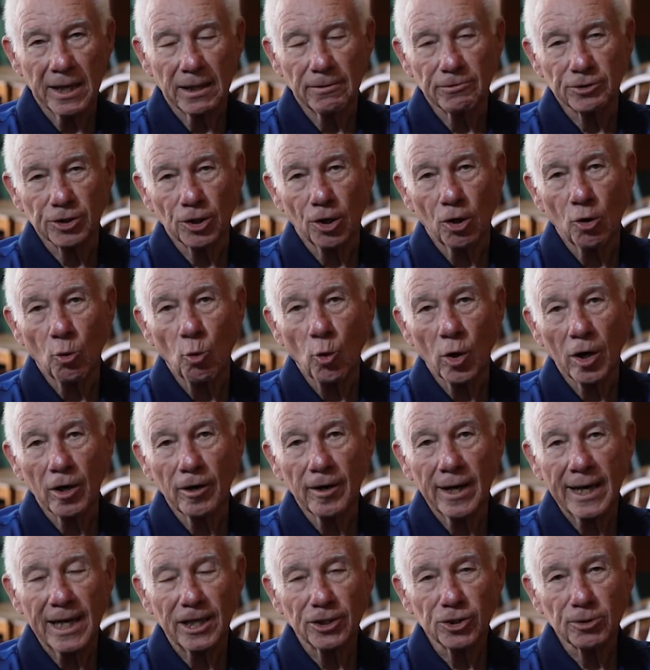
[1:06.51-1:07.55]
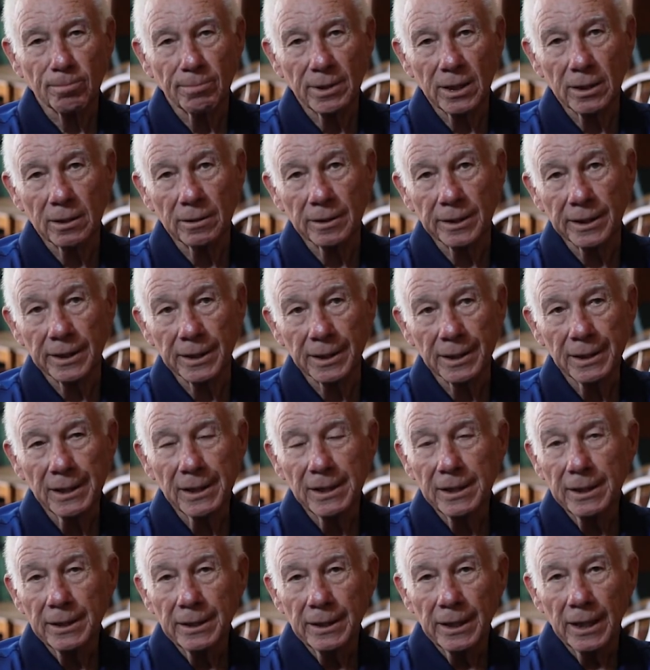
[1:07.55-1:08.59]
It was an old warehouse building.
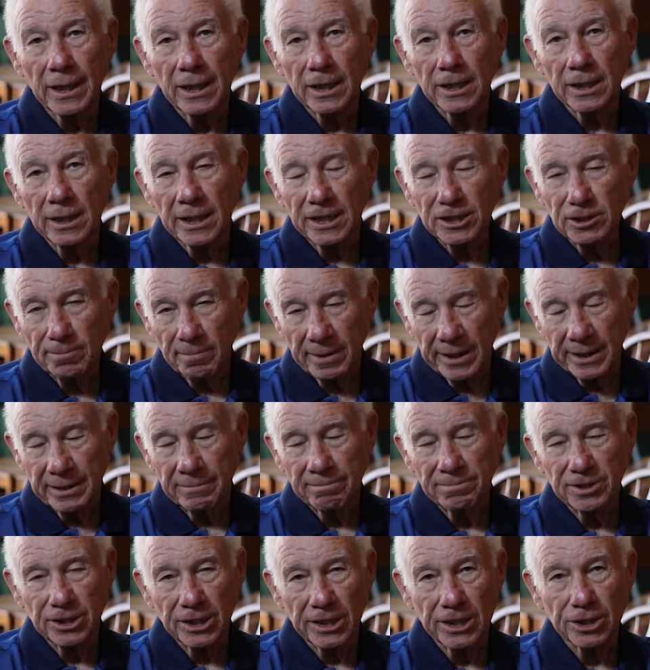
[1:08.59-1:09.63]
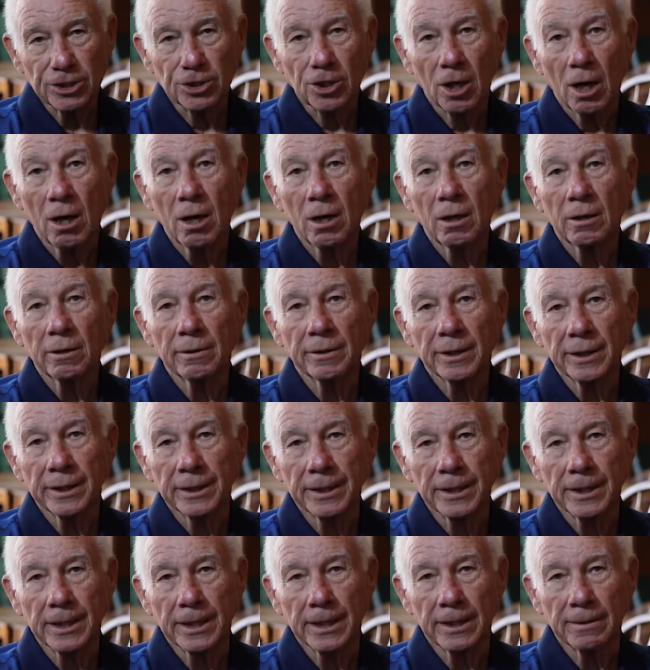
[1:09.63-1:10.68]
It's been since gone,
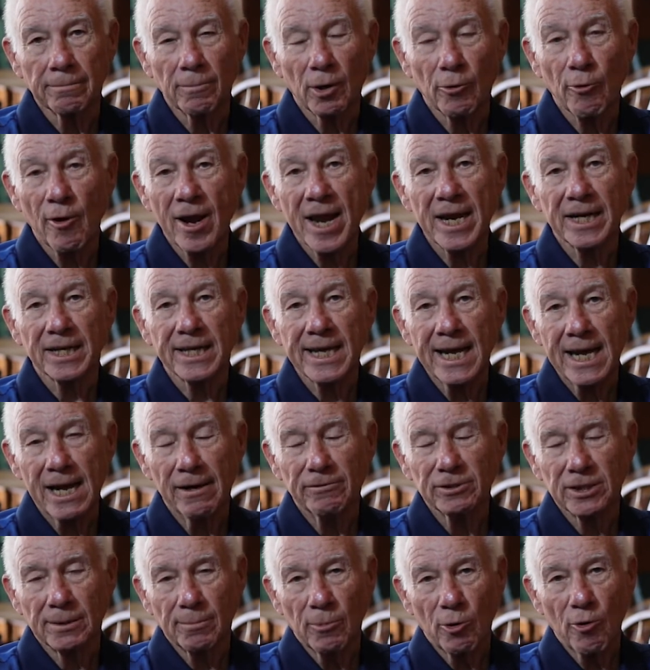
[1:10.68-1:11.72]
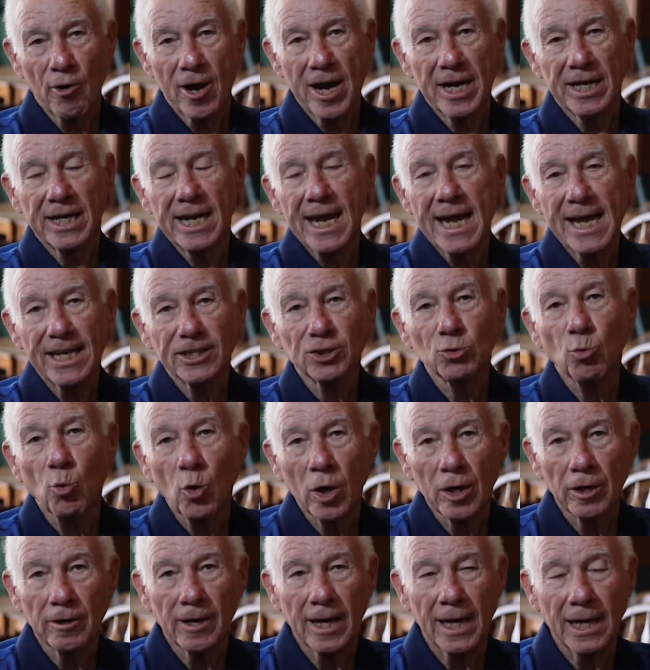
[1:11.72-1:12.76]
and it was a Moran gas
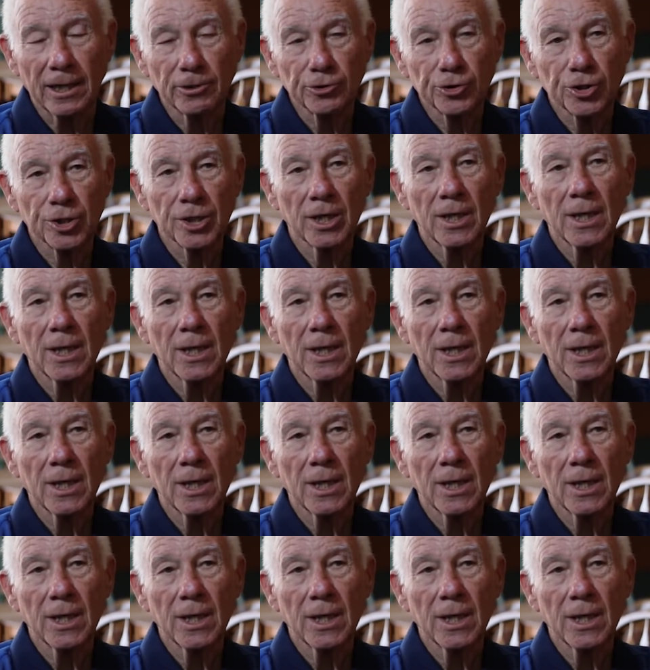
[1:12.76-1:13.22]
warehouse.